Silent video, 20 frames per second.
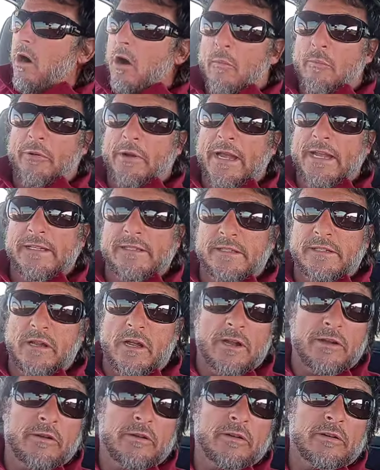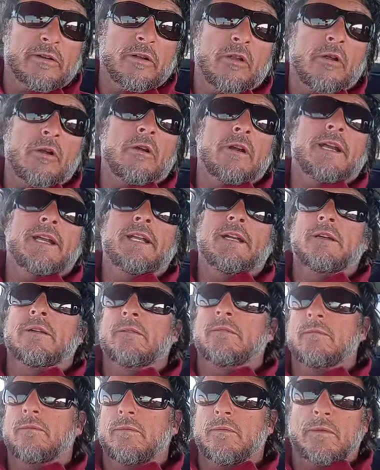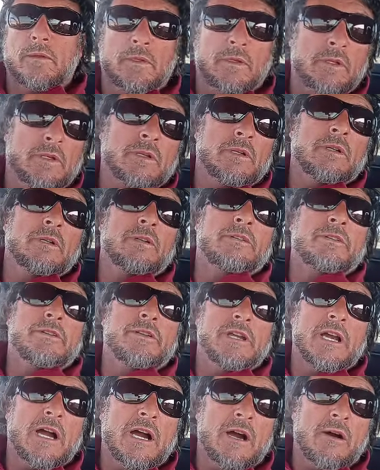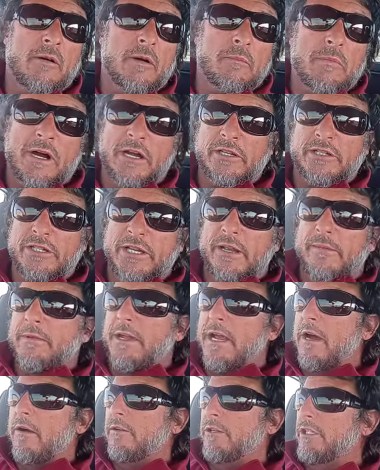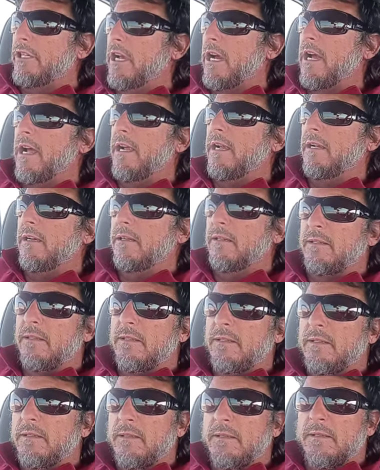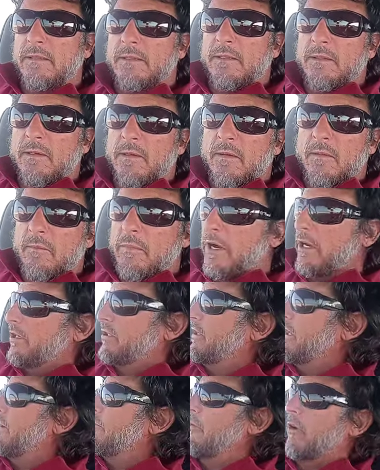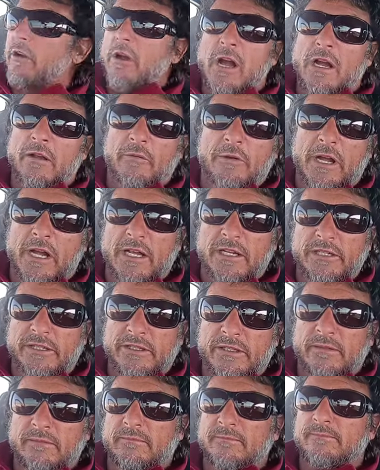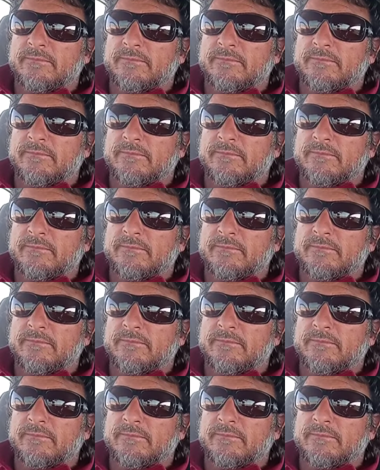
All praises, honor, and glory to Yahweh Bashem, Yahweh Shai, Bashem Rakakudash,